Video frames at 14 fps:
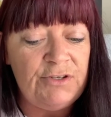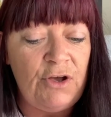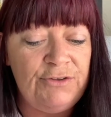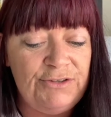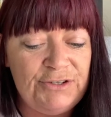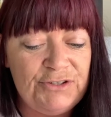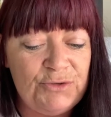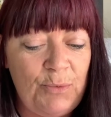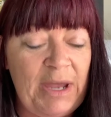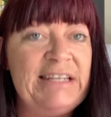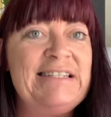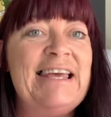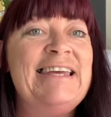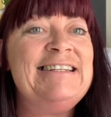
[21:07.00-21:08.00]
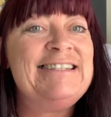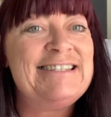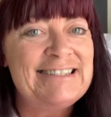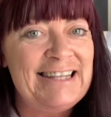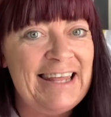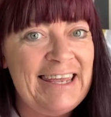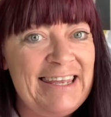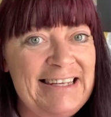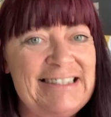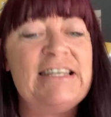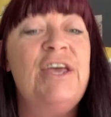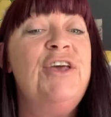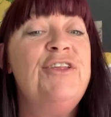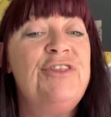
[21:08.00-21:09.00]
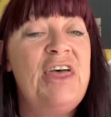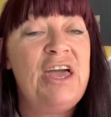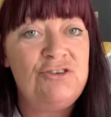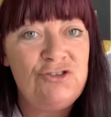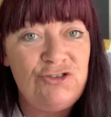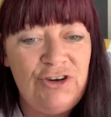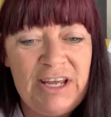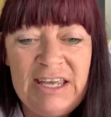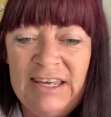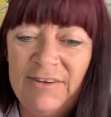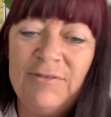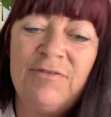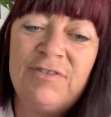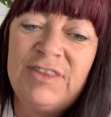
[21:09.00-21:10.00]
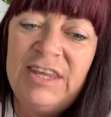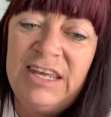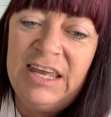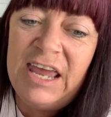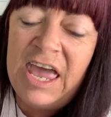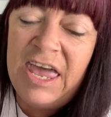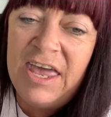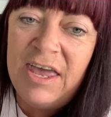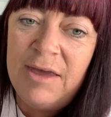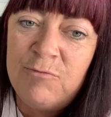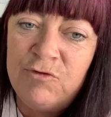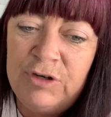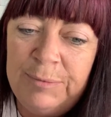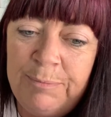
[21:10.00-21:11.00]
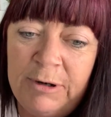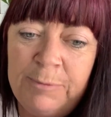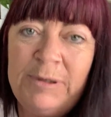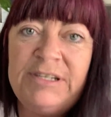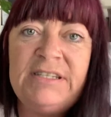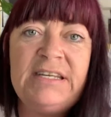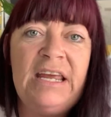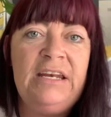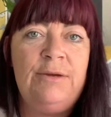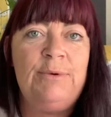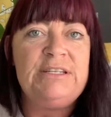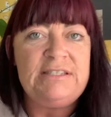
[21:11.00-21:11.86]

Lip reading: Hang on a second. I must have touched something. There, they're back.